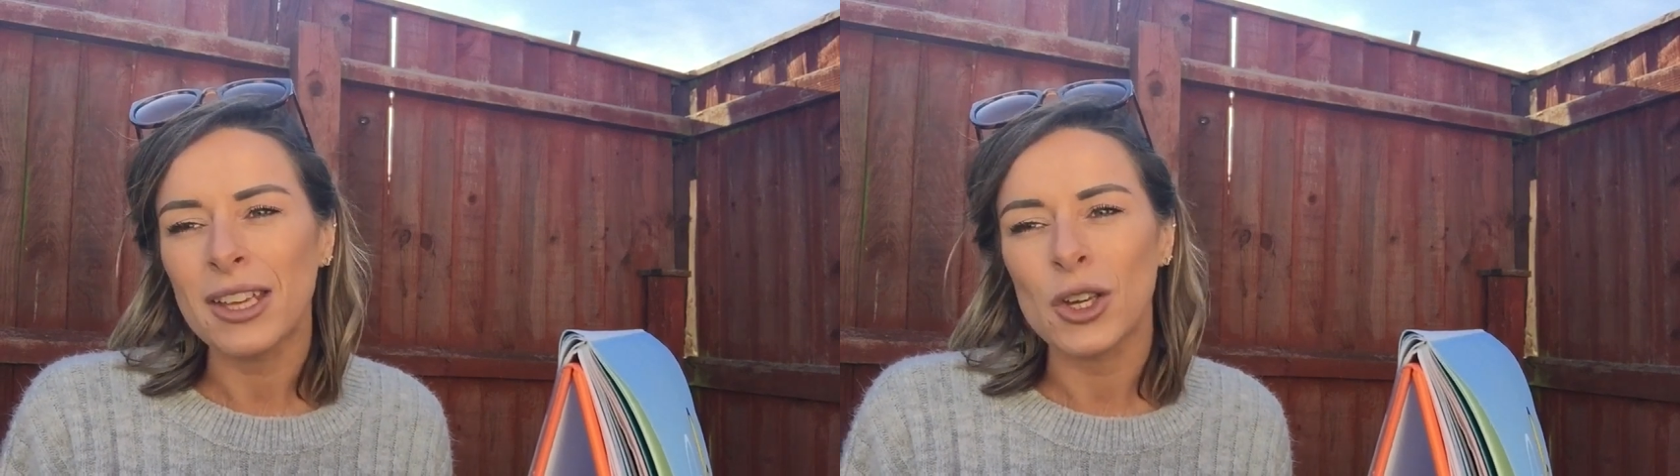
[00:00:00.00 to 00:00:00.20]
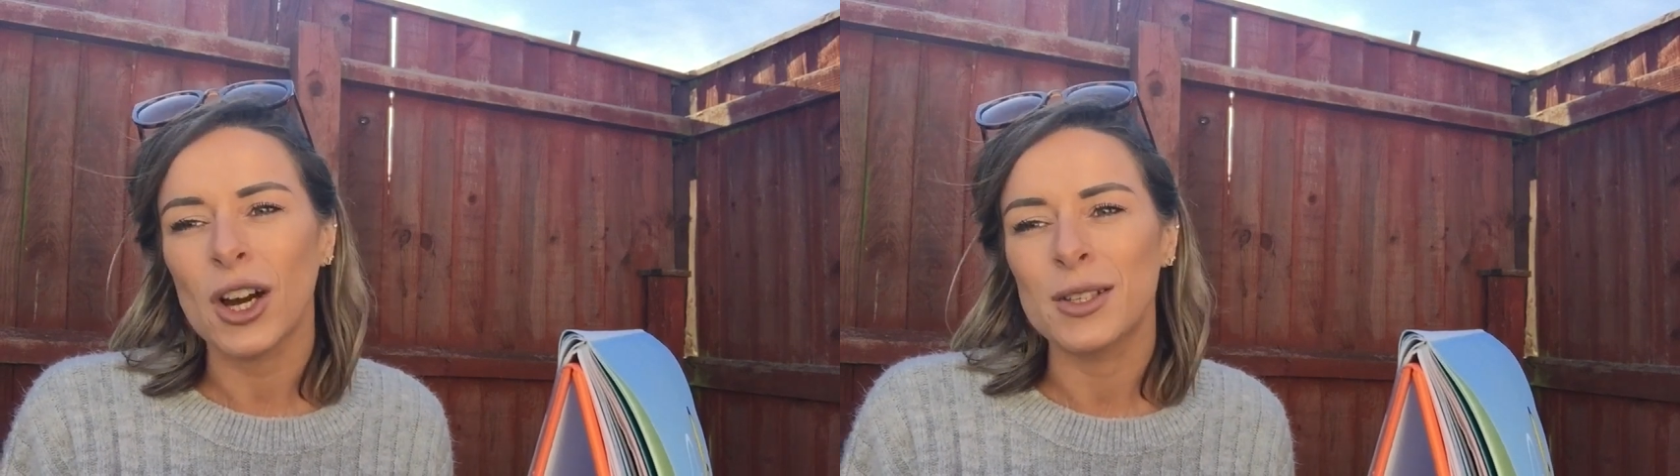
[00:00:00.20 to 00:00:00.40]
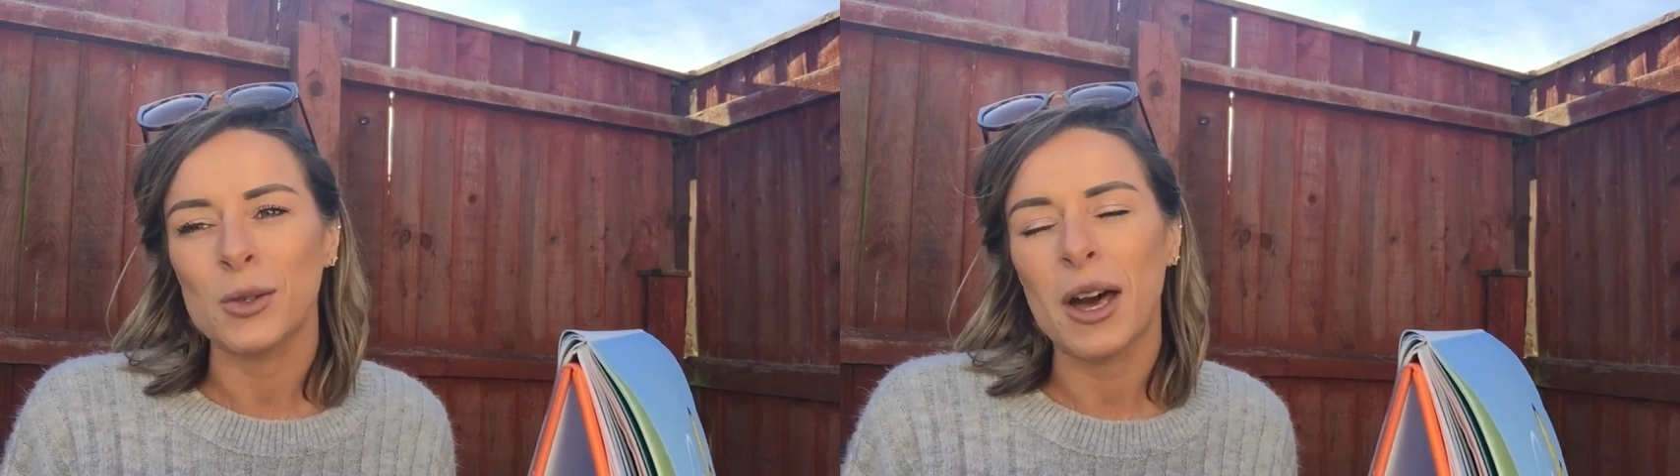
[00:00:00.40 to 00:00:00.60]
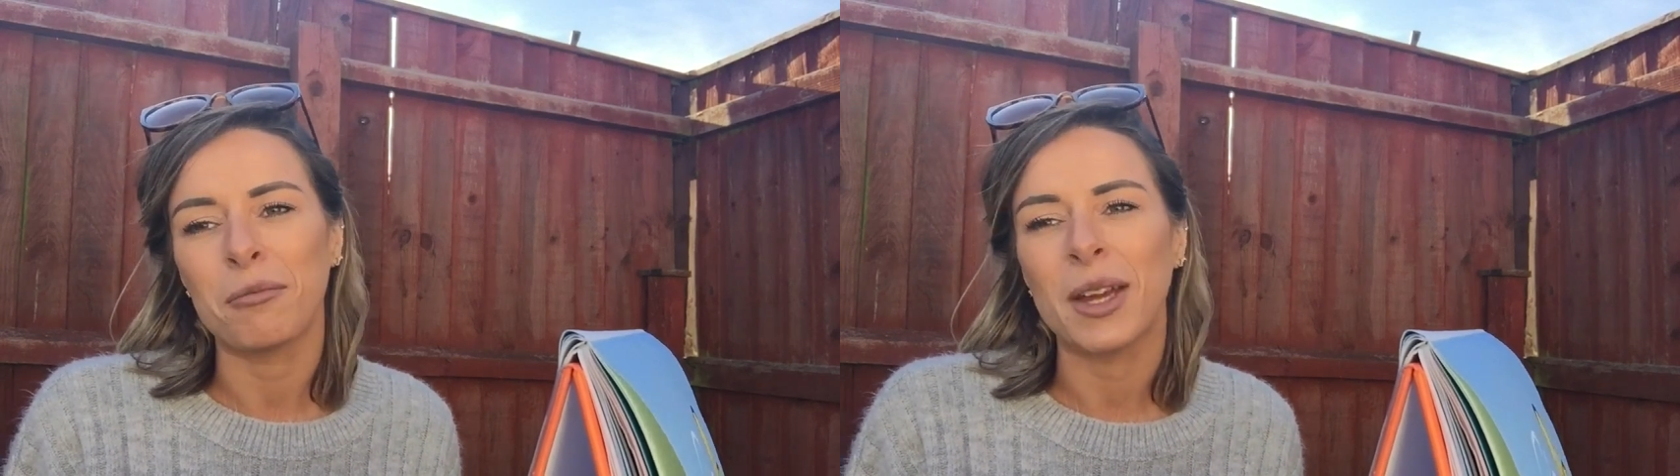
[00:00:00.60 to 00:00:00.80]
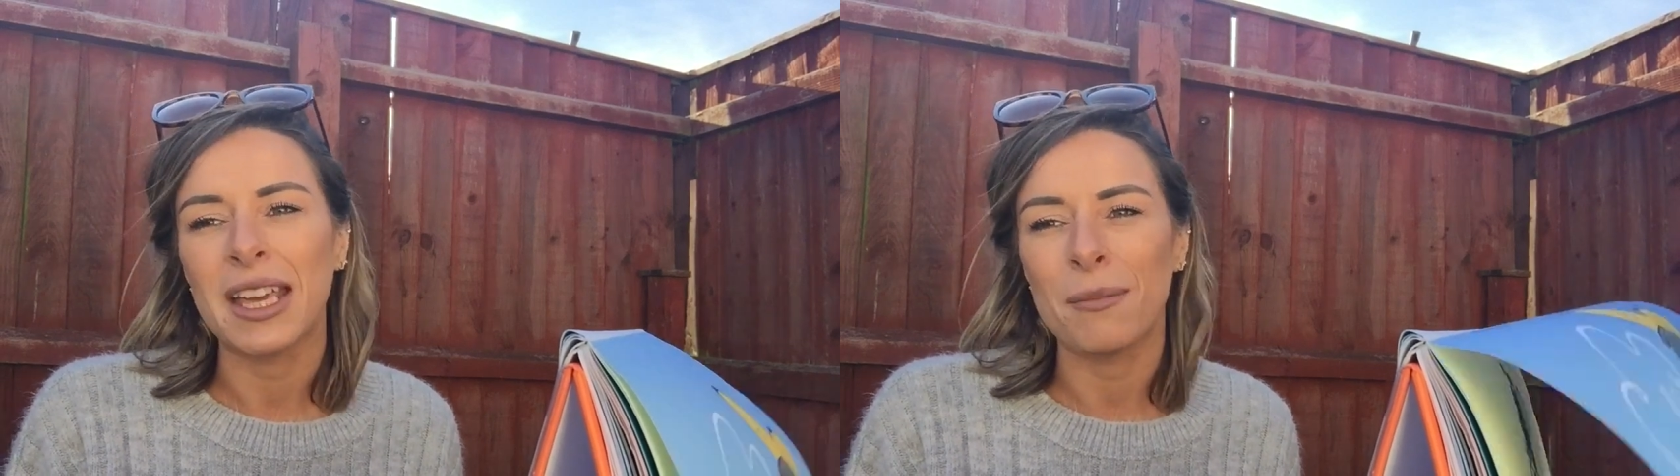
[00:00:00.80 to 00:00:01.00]
You guys will have
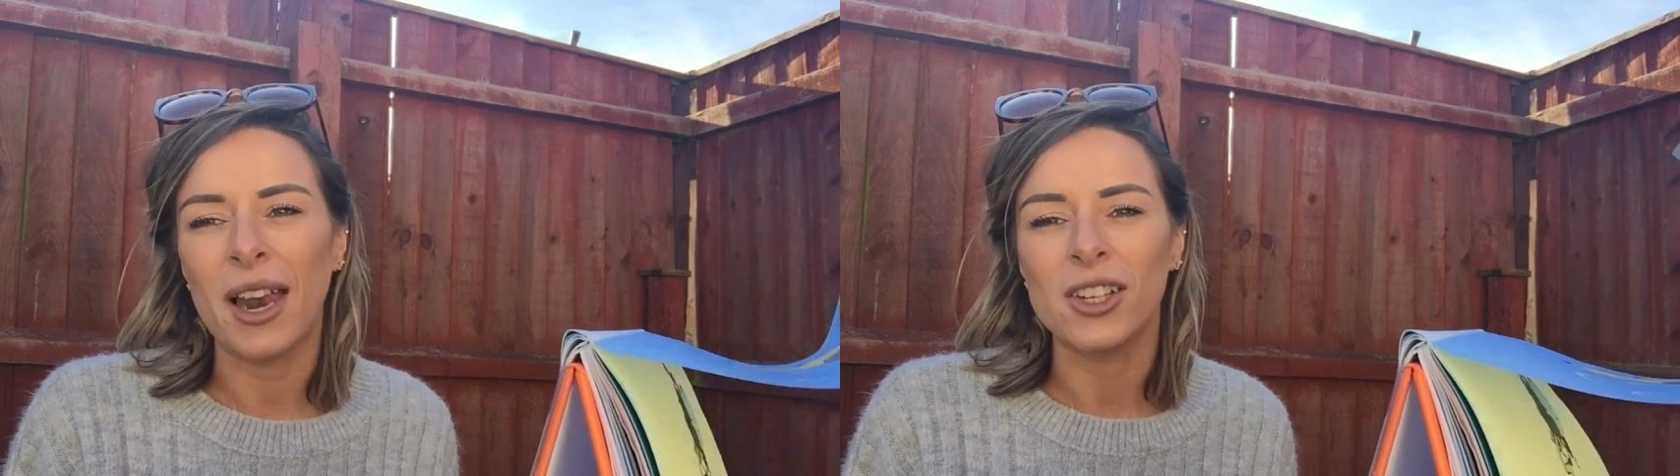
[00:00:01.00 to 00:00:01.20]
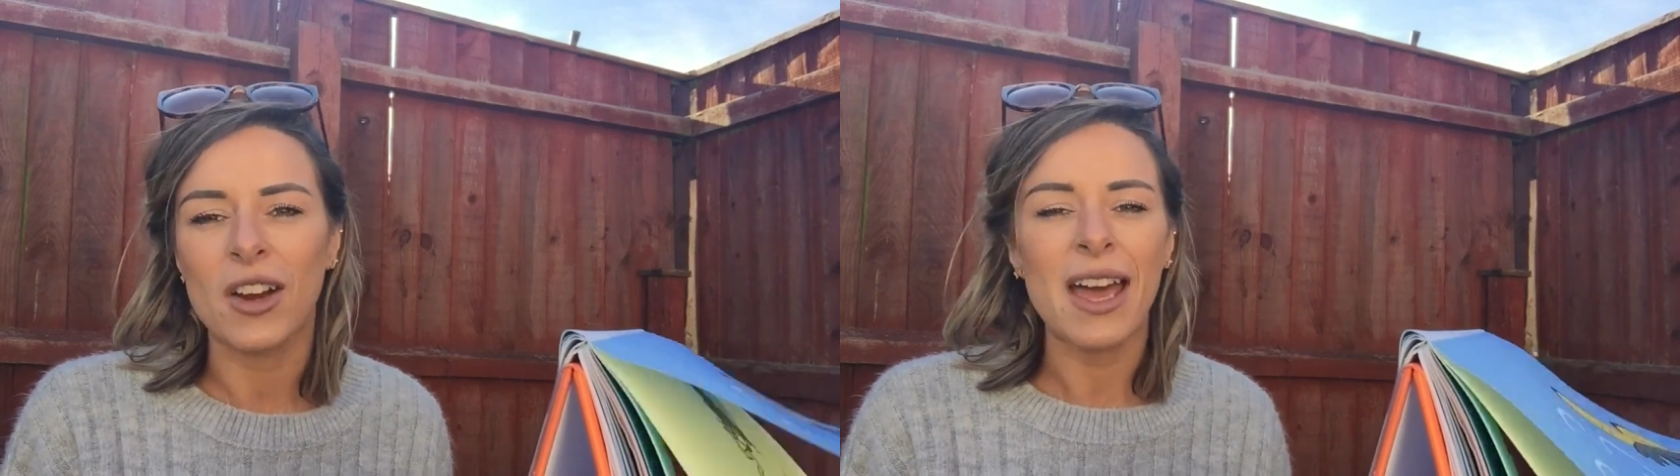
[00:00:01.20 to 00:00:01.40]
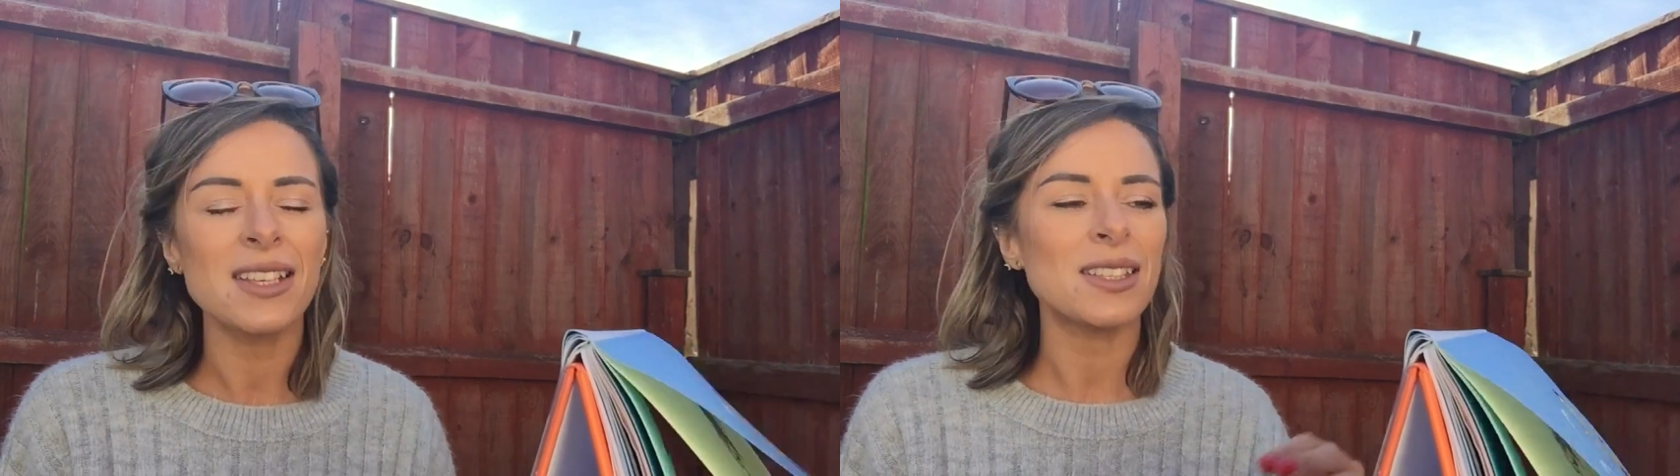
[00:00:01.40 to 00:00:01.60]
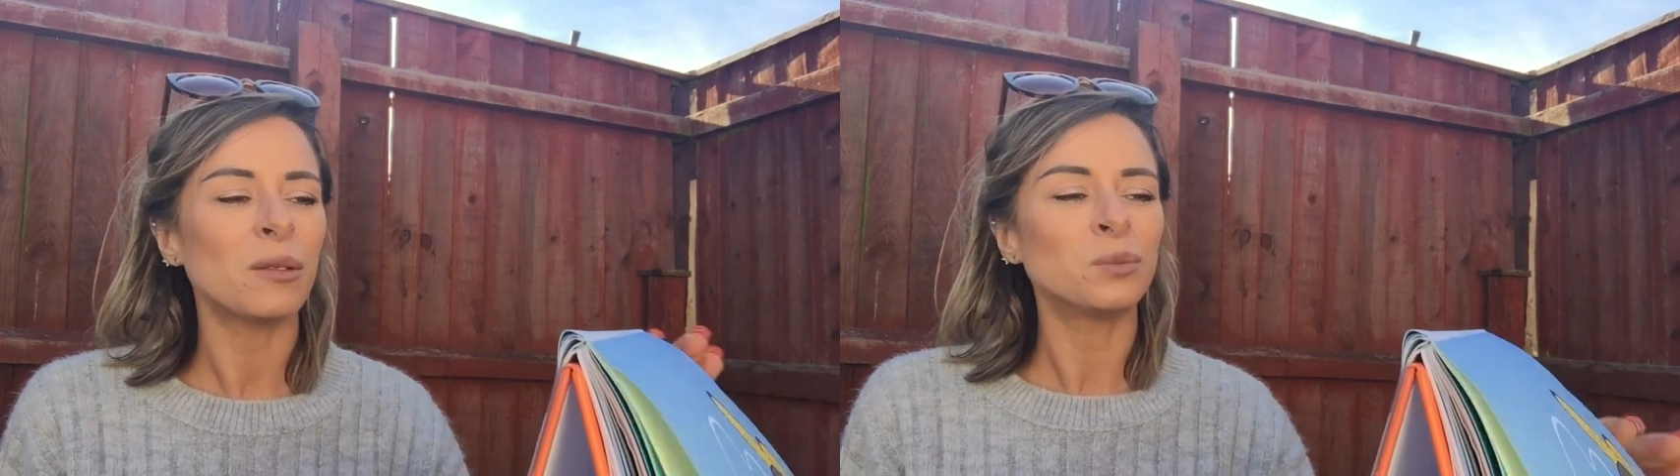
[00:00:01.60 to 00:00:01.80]
my email address.